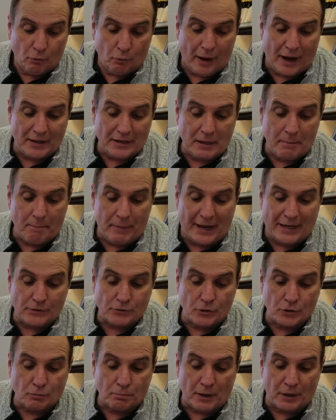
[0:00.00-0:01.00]
Randy Bates,
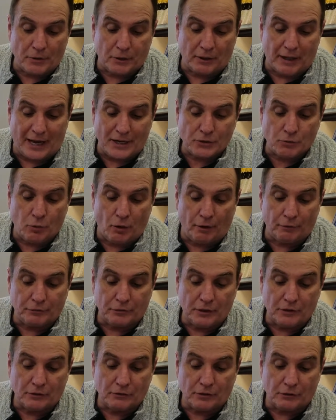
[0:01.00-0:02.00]
who spent the last 12
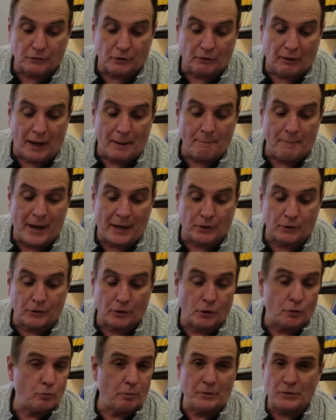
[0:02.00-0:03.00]
seasons as a linebacker
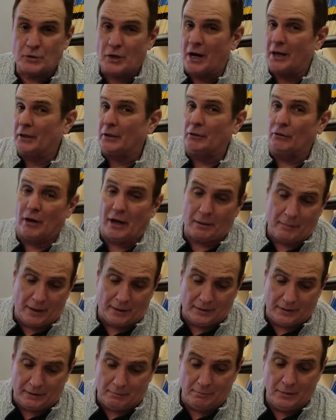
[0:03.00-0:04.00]
coach, we've been talking a lot
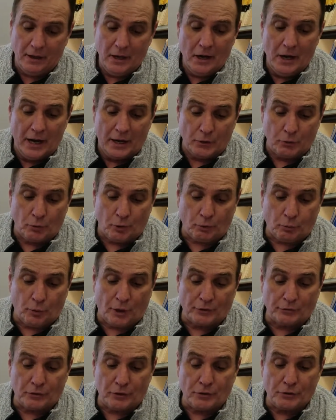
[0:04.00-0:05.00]
about him. And
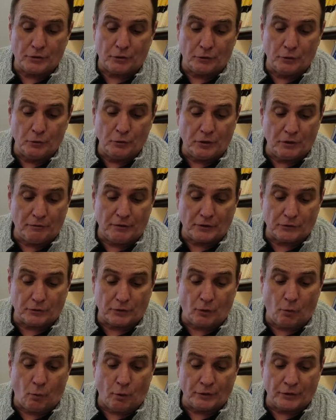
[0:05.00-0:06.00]
Northwestern is your new
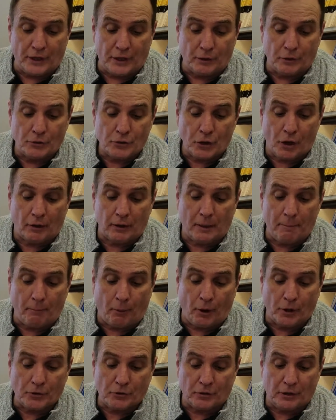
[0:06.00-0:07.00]
defensive coordinator. Charlie
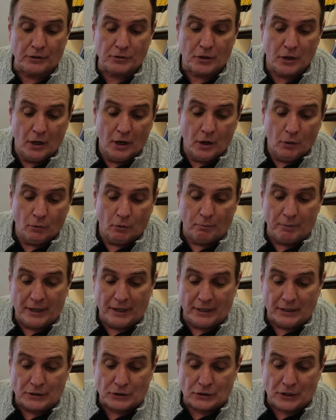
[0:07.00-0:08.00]
Partridge will be
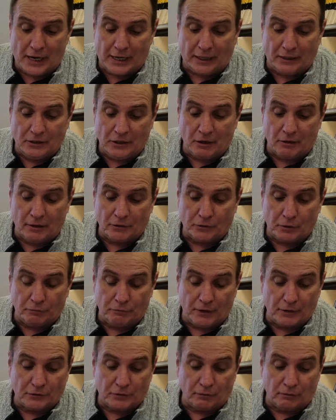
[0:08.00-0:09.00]
in his second year as
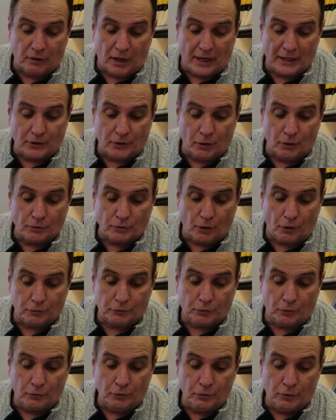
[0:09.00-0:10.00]
defensive line coach.
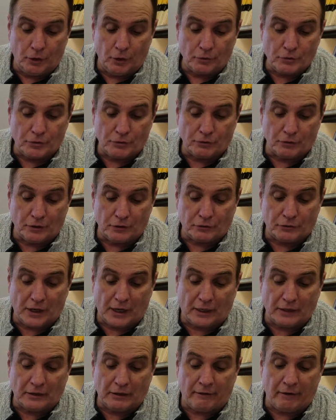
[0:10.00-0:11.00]
Also, new coaches in the
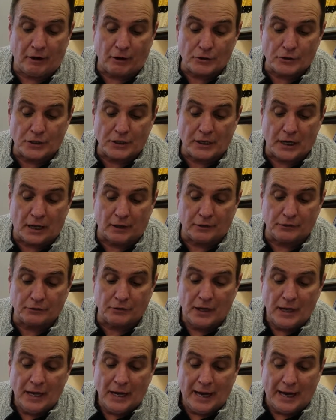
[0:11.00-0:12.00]
secondary, Archie Collins
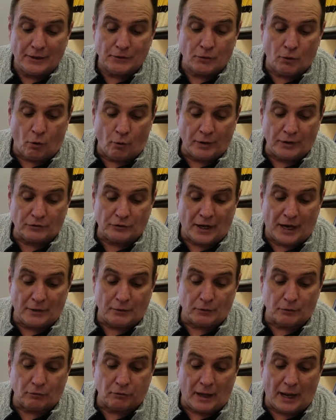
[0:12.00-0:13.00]
and Corey
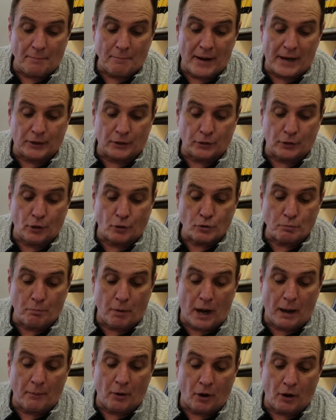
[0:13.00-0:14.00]
Sanders. Linebacker coach
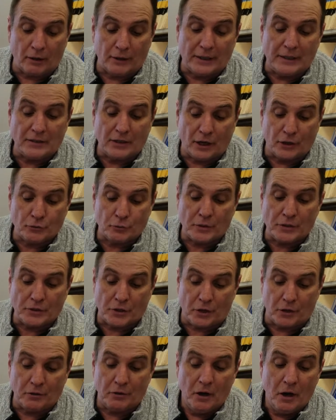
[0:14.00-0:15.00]
Bob Harley does
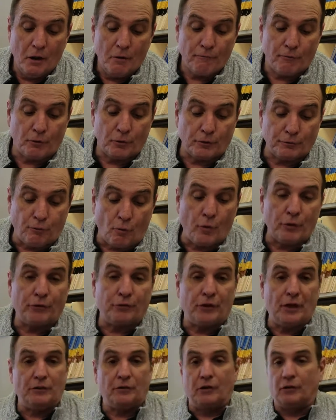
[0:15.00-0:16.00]
return for his fourth
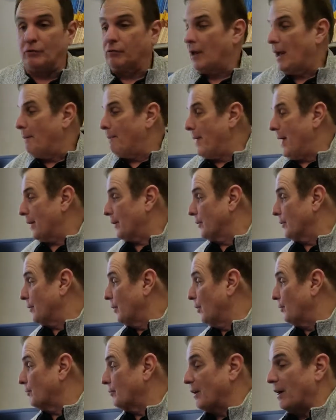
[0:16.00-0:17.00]
season as linebacker
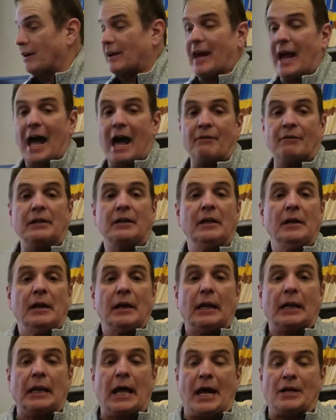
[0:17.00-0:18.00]
coach. There you have it.
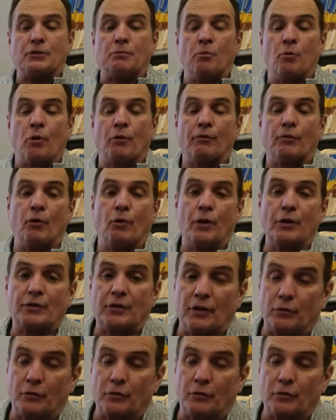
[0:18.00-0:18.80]
Lots more, of course,